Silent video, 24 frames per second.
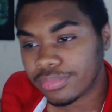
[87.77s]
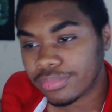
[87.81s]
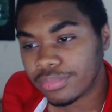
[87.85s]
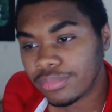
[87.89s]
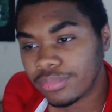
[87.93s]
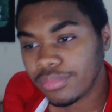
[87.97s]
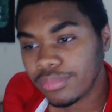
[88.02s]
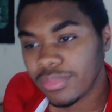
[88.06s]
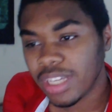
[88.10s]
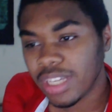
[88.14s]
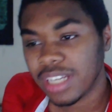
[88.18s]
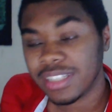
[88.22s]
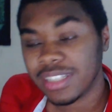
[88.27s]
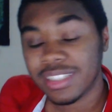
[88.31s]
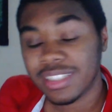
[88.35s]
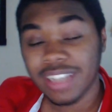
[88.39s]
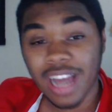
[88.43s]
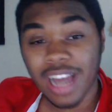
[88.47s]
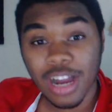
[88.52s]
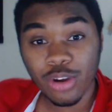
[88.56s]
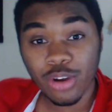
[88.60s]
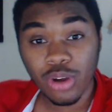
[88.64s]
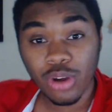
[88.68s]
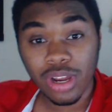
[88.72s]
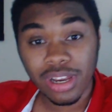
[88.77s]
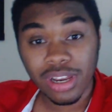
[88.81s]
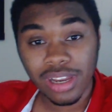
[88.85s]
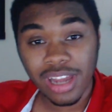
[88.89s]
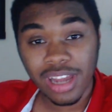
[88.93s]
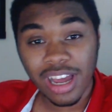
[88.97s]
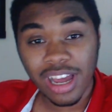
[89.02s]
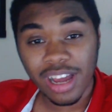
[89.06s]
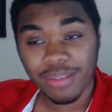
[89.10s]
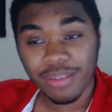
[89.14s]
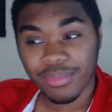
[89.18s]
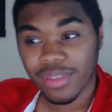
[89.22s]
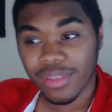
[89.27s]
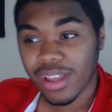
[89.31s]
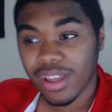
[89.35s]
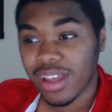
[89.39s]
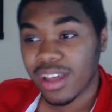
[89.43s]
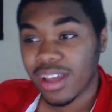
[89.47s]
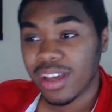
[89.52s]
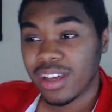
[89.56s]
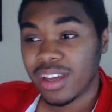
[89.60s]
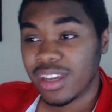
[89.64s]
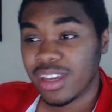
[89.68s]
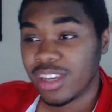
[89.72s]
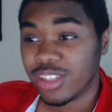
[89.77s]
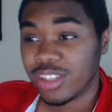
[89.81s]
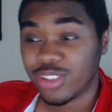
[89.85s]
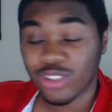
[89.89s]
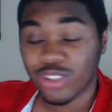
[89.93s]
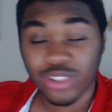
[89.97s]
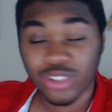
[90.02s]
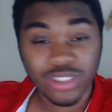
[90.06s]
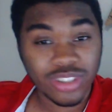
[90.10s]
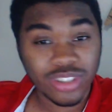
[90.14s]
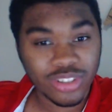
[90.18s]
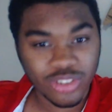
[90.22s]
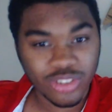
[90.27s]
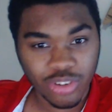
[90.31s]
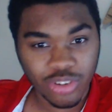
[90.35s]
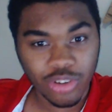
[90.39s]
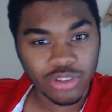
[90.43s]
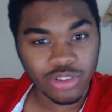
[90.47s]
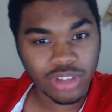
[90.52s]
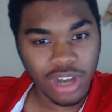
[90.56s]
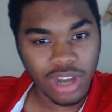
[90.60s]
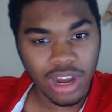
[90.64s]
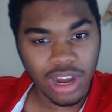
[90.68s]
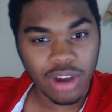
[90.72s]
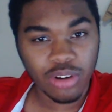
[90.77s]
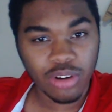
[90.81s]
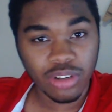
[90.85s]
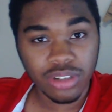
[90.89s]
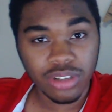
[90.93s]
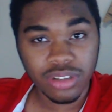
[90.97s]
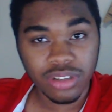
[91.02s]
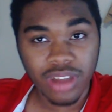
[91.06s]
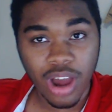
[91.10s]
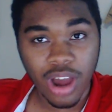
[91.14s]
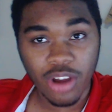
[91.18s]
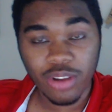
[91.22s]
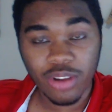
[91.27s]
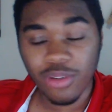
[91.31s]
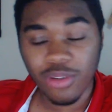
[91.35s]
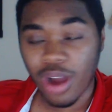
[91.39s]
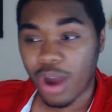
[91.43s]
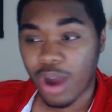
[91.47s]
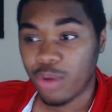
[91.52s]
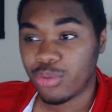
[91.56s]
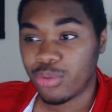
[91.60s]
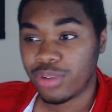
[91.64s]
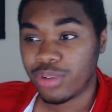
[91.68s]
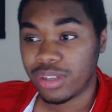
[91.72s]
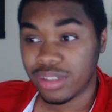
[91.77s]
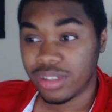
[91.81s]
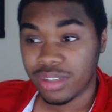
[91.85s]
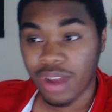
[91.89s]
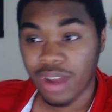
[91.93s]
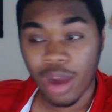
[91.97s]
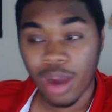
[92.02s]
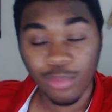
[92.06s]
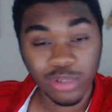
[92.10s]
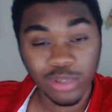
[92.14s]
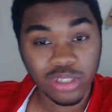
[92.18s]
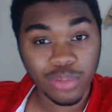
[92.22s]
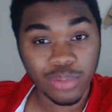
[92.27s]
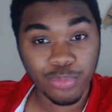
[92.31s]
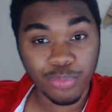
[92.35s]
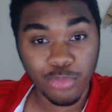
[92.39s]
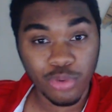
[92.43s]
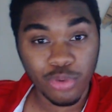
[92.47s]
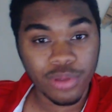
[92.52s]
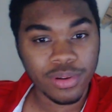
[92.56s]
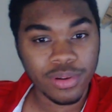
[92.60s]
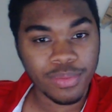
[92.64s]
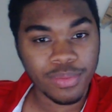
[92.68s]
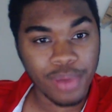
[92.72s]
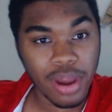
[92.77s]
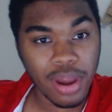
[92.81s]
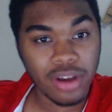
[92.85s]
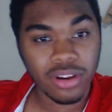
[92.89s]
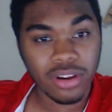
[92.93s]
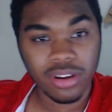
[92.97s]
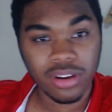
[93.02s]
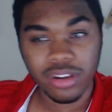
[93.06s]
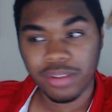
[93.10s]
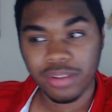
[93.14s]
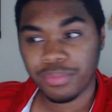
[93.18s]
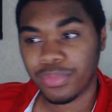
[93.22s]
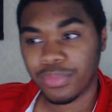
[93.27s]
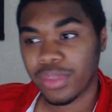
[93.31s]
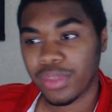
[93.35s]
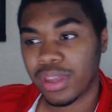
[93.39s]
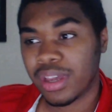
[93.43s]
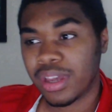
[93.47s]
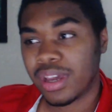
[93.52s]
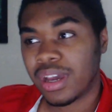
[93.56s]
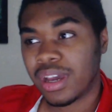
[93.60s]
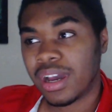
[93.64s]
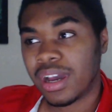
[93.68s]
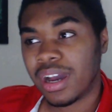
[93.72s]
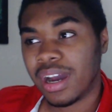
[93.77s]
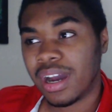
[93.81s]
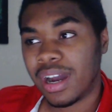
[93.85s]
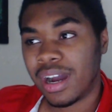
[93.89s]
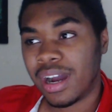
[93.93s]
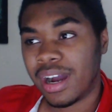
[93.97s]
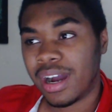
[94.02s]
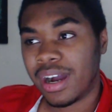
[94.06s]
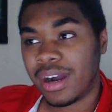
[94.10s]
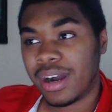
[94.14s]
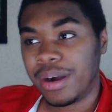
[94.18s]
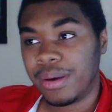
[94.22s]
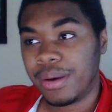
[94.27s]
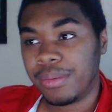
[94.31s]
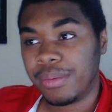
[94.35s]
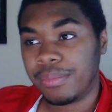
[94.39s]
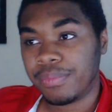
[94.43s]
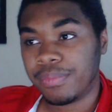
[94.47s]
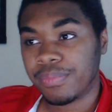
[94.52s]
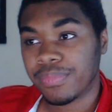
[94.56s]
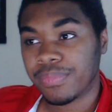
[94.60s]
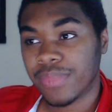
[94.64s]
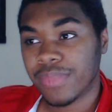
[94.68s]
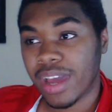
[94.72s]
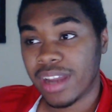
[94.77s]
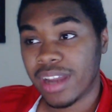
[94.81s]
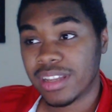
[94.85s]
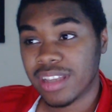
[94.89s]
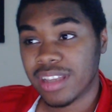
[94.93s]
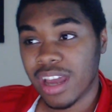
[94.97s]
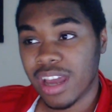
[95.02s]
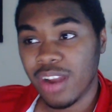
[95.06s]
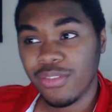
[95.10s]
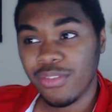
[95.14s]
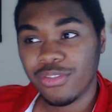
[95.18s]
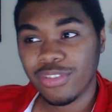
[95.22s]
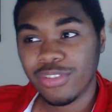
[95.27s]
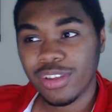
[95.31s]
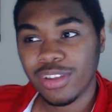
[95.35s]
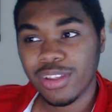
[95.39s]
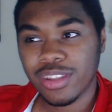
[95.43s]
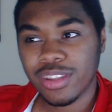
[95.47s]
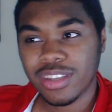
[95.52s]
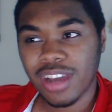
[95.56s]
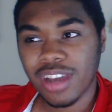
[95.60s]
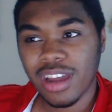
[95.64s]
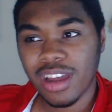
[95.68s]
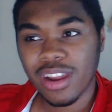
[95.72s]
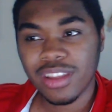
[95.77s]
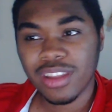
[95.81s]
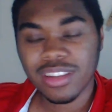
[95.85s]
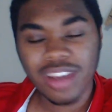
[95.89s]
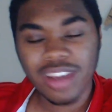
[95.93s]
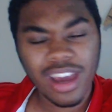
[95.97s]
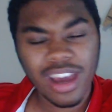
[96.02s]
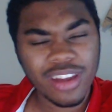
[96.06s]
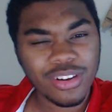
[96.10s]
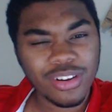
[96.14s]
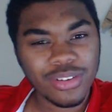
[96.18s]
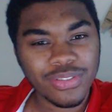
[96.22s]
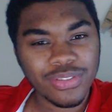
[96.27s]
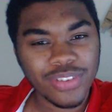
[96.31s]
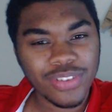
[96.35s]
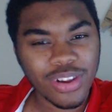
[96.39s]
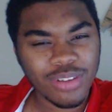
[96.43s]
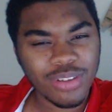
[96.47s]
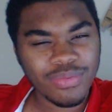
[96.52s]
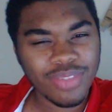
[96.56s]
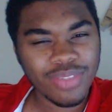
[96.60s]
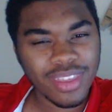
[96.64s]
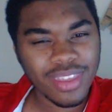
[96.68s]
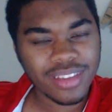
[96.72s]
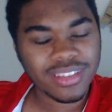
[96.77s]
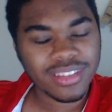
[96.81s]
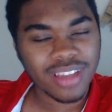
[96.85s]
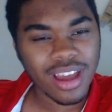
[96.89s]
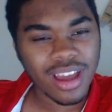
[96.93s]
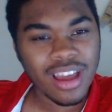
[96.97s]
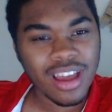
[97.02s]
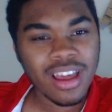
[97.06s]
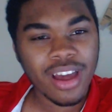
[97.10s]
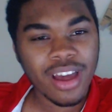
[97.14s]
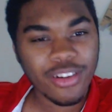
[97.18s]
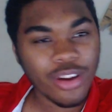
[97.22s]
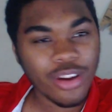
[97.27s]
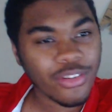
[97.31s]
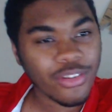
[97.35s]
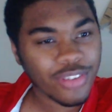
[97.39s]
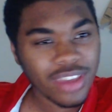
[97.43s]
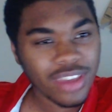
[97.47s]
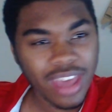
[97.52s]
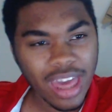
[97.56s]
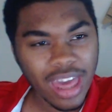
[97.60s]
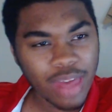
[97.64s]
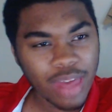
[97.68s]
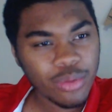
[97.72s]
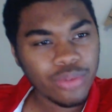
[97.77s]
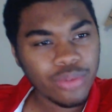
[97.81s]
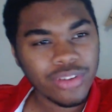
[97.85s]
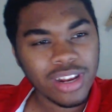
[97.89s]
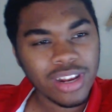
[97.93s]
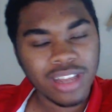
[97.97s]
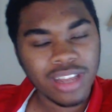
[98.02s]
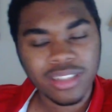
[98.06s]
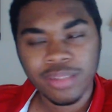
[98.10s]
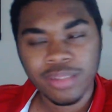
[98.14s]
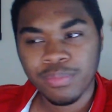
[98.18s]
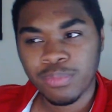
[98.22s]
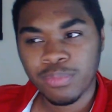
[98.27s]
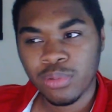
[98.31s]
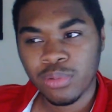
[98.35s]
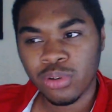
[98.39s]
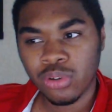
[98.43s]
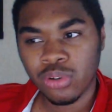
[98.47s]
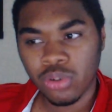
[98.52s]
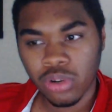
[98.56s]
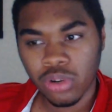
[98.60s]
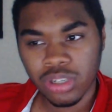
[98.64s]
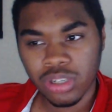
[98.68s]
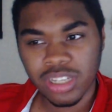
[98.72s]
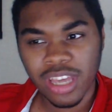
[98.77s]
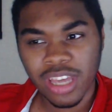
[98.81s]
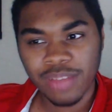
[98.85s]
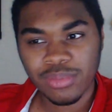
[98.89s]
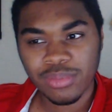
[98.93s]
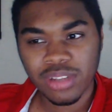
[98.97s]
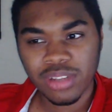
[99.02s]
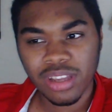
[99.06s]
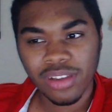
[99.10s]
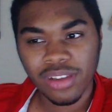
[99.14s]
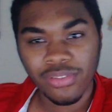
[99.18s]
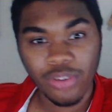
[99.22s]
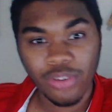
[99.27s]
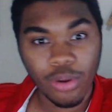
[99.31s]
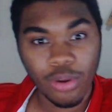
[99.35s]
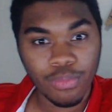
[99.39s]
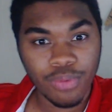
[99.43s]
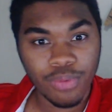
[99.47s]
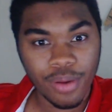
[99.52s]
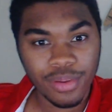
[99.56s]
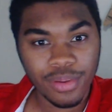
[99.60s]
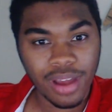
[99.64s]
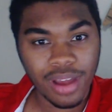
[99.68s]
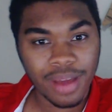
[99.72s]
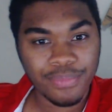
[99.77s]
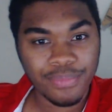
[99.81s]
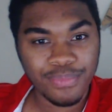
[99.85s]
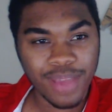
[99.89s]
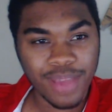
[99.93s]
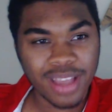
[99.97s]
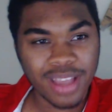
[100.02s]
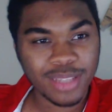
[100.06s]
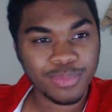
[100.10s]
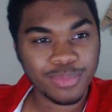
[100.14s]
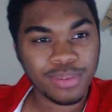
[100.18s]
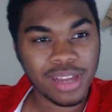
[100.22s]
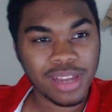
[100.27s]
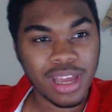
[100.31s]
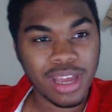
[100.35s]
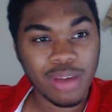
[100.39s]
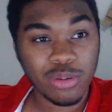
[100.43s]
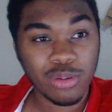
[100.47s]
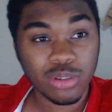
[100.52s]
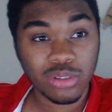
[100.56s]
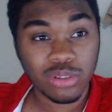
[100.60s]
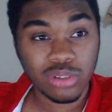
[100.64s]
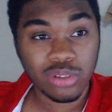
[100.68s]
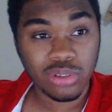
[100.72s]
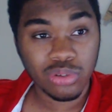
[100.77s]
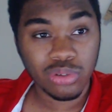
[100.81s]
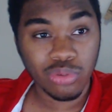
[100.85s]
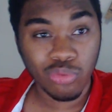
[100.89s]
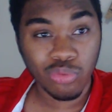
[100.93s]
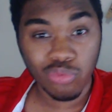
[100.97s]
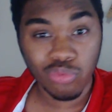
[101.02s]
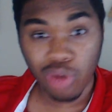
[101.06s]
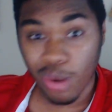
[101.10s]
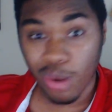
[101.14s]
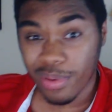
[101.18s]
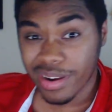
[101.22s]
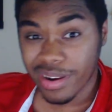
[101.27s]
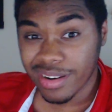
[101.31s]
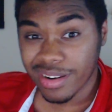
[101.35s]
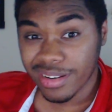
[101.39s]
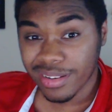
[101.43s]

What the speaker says: Thiago and Lahm, it just shows you how much we depend on them. And it's kind of, you know, except I don't think anyone really has a good game today. I thought probably our best player was Robin,